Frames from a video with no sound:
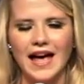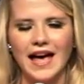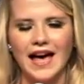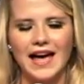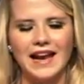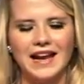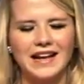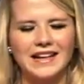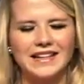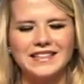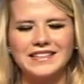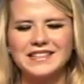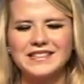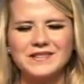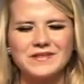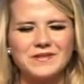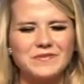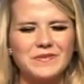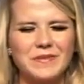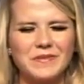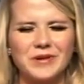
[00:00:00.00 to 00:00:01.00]
And I
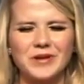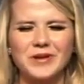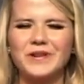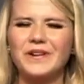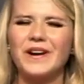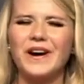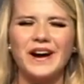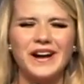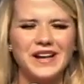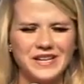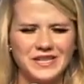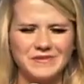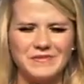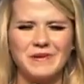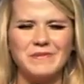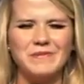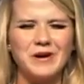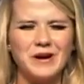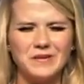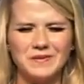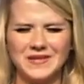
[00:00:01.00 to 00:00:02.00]
just remember crying to my
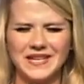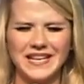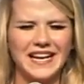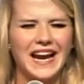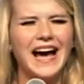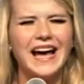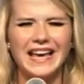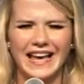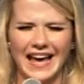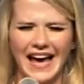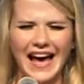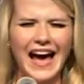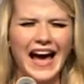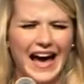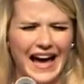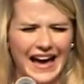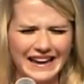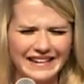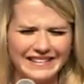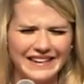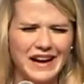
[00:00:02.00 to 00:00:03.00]
mom saying, I
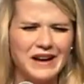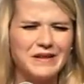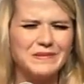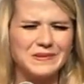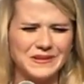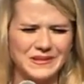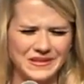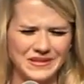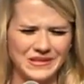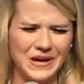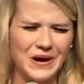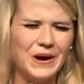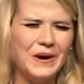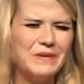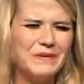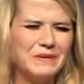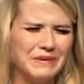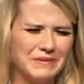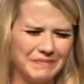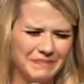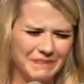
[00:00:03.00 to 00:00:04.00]
can't. I'm so
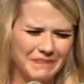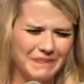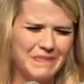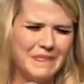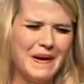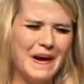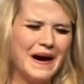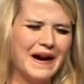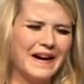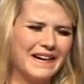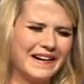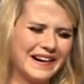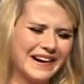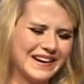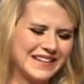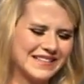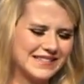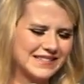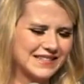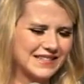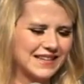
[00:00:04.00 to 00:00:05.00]

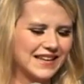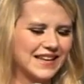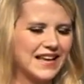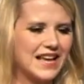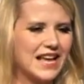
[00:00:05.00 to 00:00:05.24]
embarrassed.